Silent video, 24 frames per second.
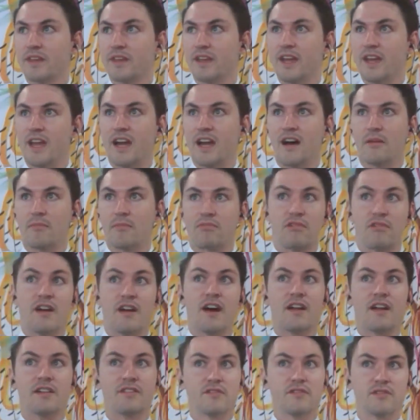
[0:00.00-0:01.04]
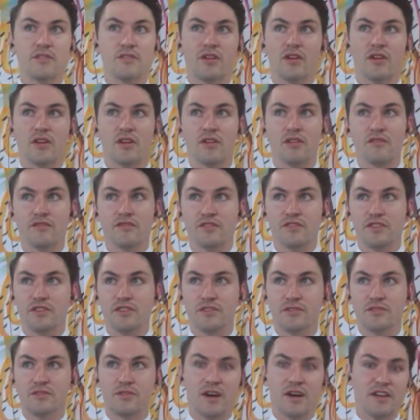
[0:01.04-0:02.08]
how proud of
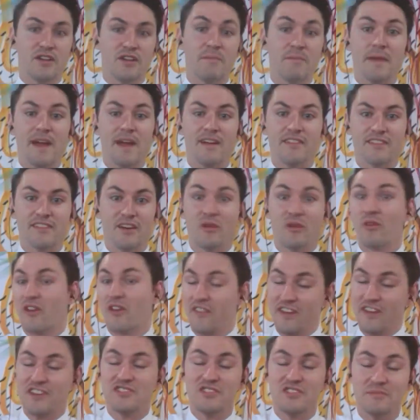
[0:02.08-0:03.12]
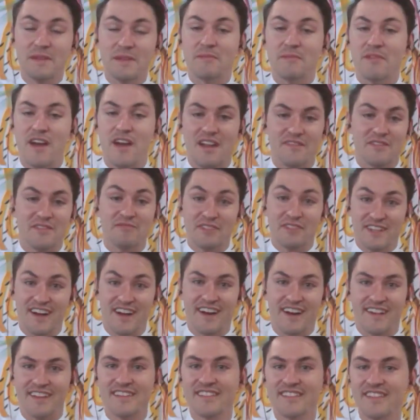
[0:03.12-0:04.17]
you your parents are, although they should be proud of you
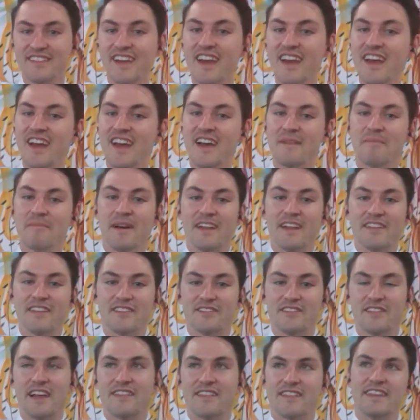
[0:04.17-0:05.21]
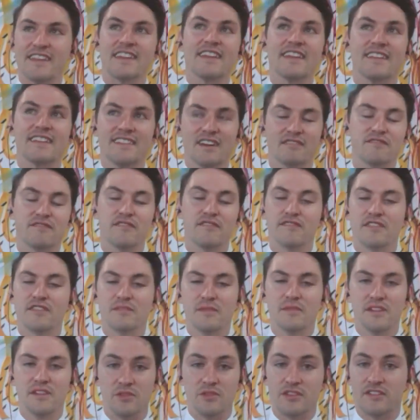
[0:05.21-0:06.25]
regardless. But that's inner
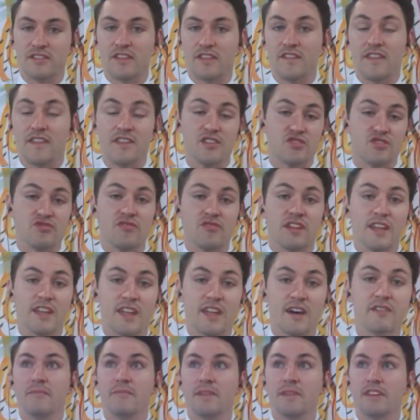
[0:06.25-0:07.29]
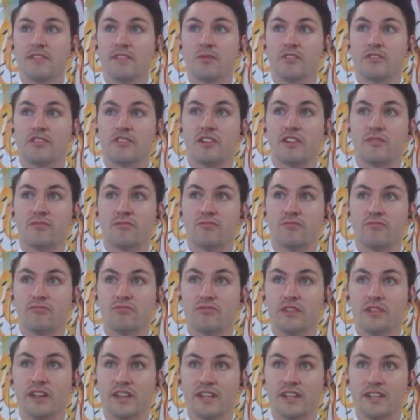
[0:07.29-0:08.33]
self-fulfillment of doing something that you truly love is what's going to
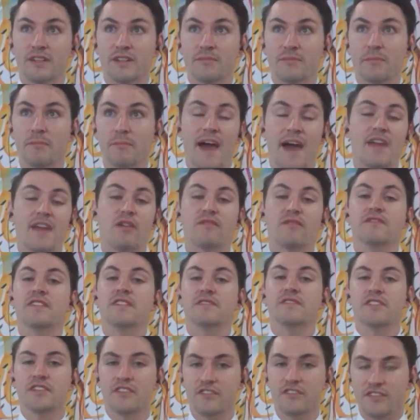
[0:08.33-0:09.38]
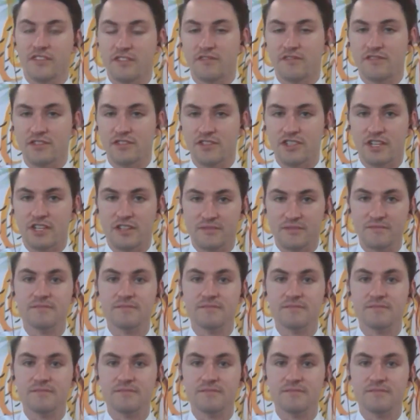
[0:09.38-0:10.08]
really pay off dividends in the future.